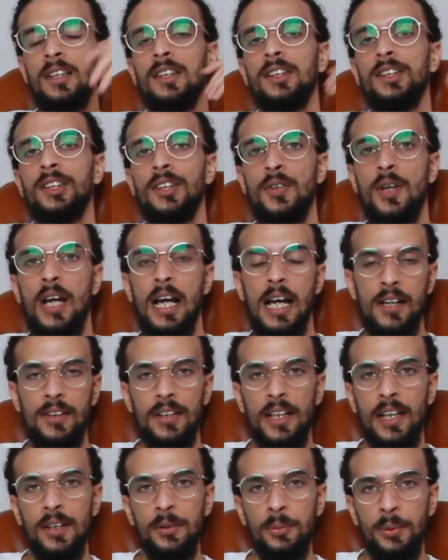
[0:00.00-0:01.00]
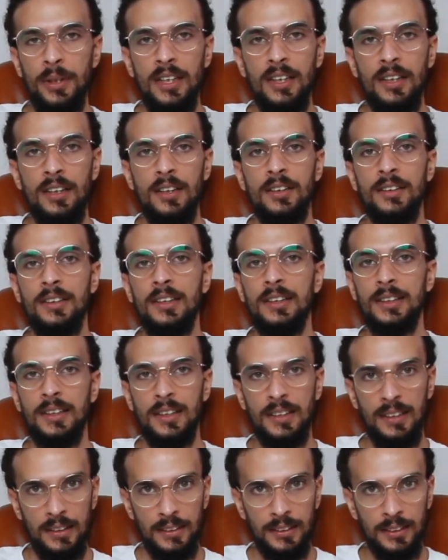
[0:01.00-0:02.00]
So how can we
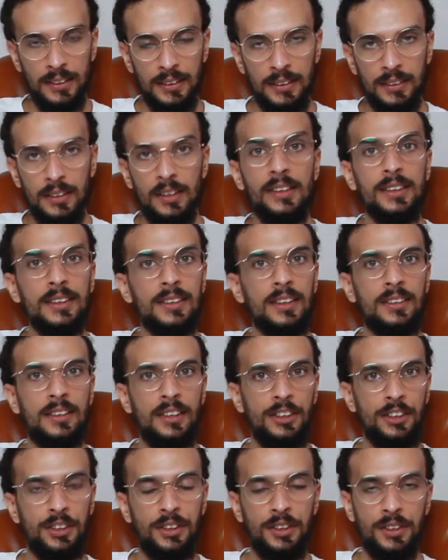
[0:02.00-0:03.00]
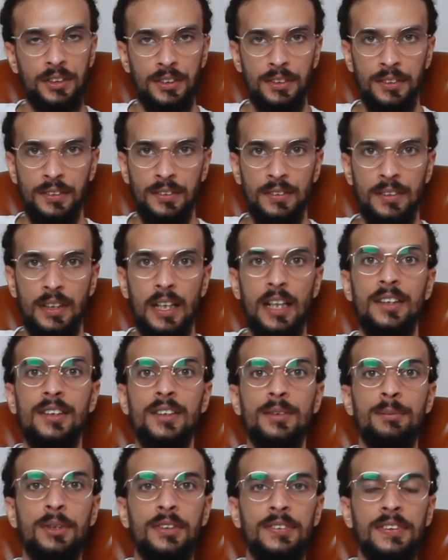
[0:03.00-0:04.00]
discuss, ease the tension, and
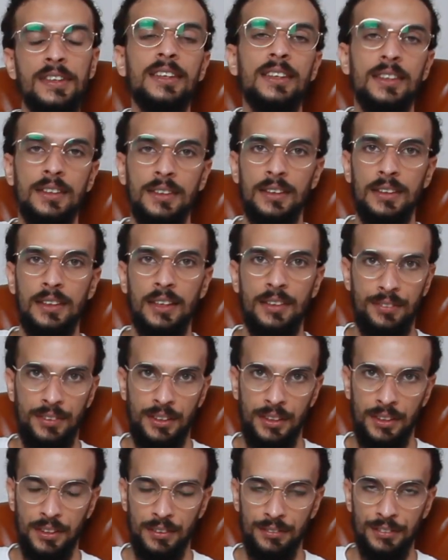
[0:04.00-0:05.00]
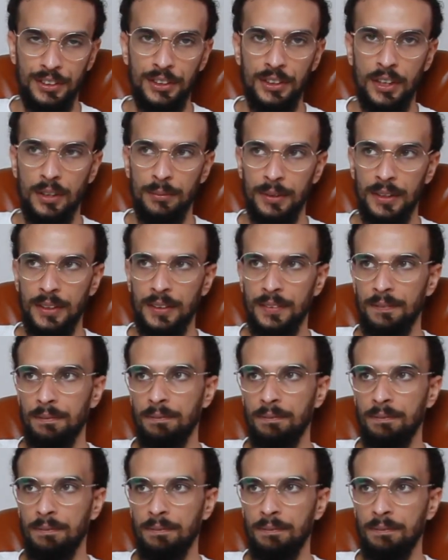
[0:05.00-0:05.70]
remove the sensitivity of the topic?